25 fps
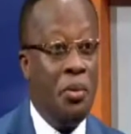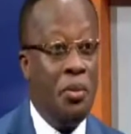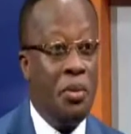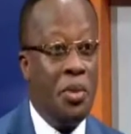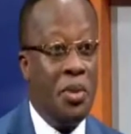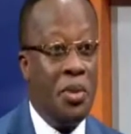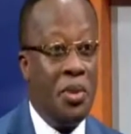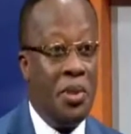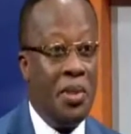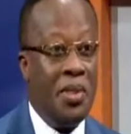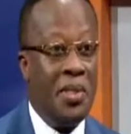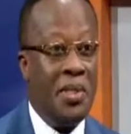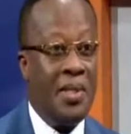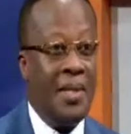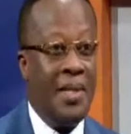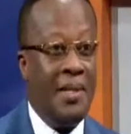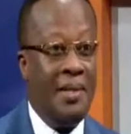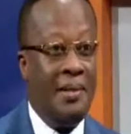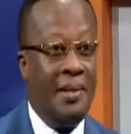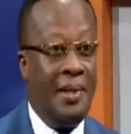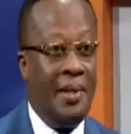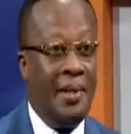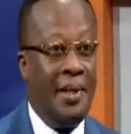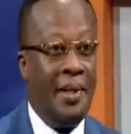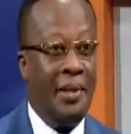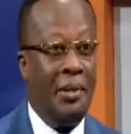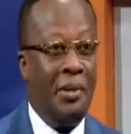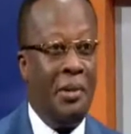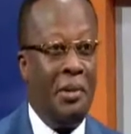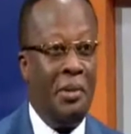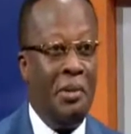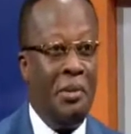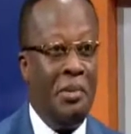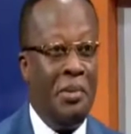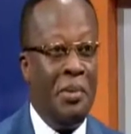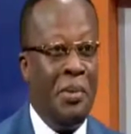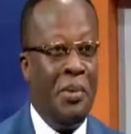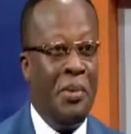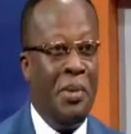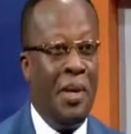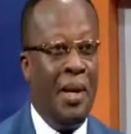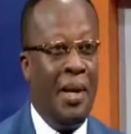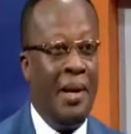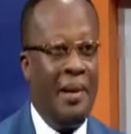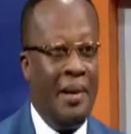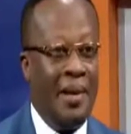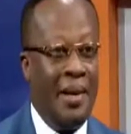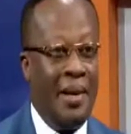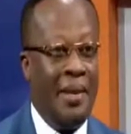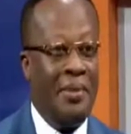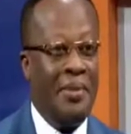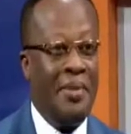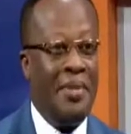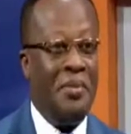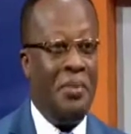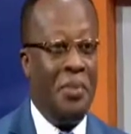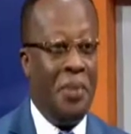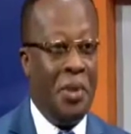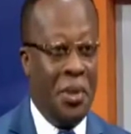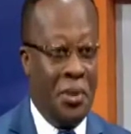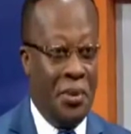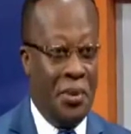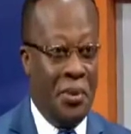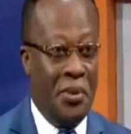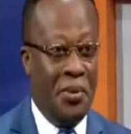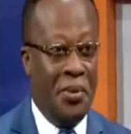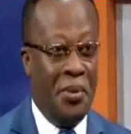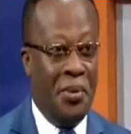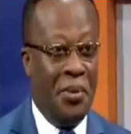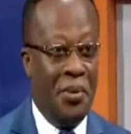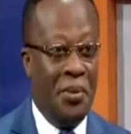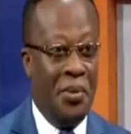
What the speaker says: to the extent that the economy allows, we do.